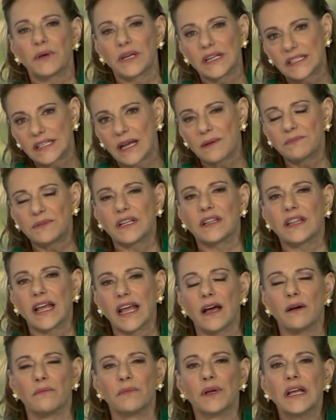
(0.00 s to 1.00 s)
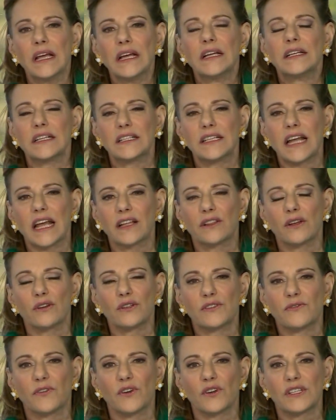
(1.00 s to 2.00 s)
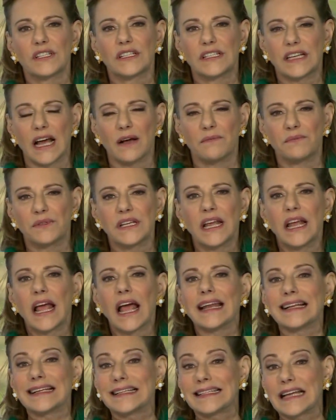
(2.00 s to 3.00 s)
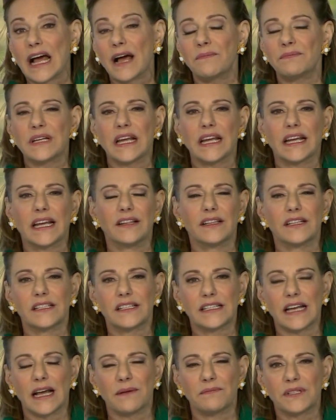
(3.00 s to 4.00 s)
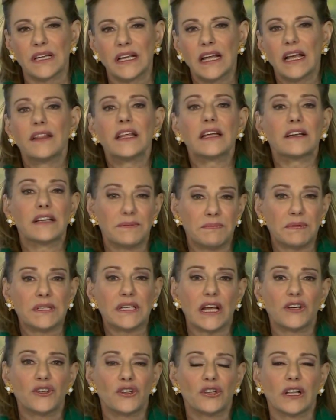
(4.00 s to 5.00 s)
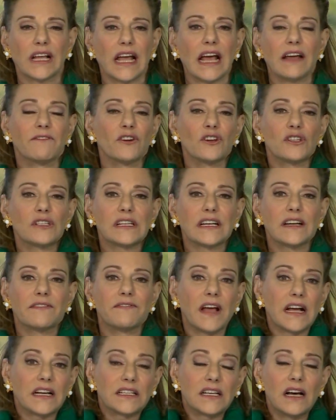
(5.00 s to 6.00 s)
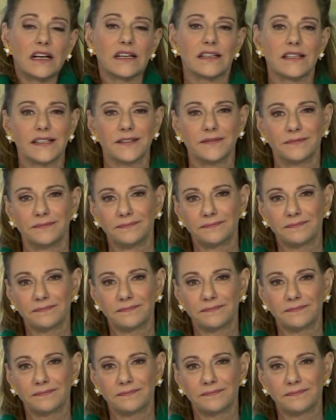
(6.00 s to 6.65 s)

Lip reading: but it's up to them to take those first steps and to stop taking the steps that could potentially adversely affect us.